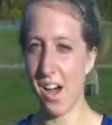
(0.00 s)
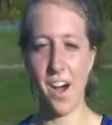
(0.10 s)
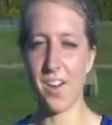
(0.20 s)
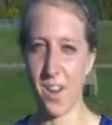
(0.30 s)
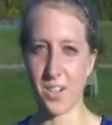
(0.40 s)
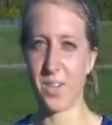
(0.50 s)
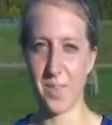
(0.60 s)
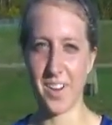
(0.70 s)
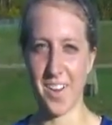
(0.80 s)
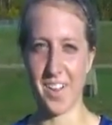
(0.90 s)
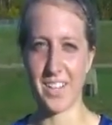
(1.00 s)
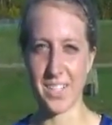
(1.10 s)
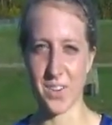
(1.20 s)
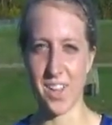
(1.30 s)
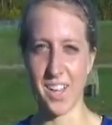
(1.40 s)
Oh no, it shouldn't be. No,
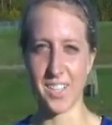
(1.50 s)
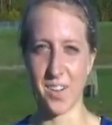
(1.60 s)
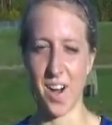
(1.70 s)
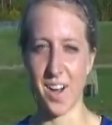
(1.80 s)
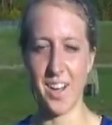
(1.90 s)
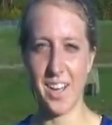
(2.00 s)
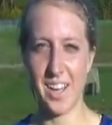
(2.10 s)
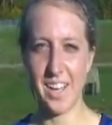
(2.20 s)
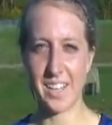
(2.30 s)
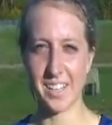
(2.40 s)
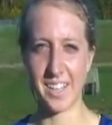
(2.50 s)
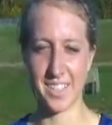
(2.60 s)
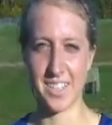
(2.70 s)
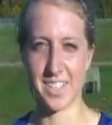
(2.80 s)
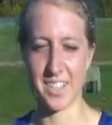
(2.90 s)
that's where I like to uh,
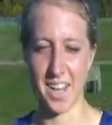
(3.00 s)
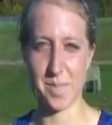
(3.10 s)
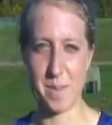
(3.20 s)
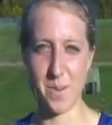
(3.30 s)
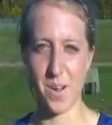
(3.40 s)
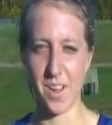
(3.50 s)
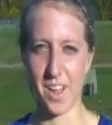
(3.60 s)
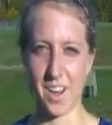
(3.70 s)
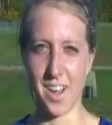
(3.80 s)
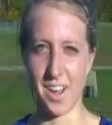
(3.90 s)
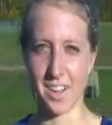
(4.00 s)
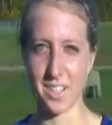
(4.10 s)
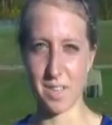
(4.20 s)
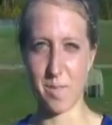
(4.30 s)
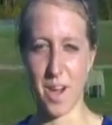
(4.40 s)
like to take people and uh,
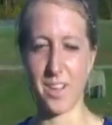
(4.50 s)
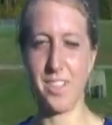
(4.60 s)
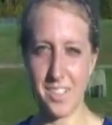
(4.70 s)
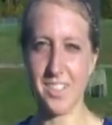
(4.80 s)
sleep behind. So